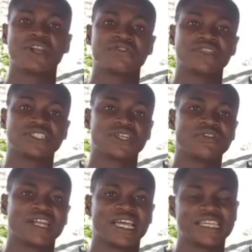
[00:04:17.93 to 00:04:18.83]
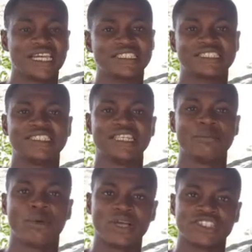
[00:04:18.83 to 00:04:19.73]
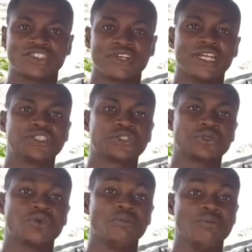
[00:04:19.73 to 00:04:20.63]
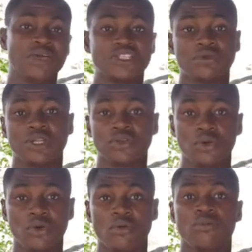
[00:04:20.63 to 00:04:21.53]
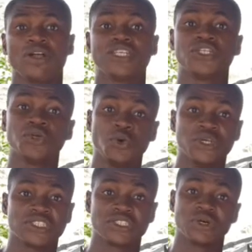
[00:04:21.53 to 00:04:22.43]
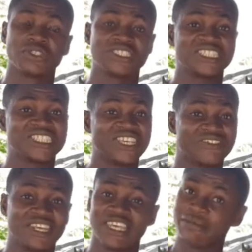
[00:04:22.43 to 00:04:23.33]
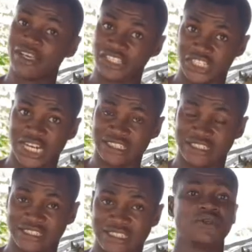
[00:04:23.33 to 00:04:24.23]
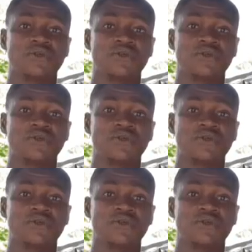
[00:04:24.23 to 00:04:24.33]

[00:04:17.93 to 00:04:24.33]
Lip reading: if you discover that yes, the buck is trying to mate with the doe, but the doe is not giving him a chance,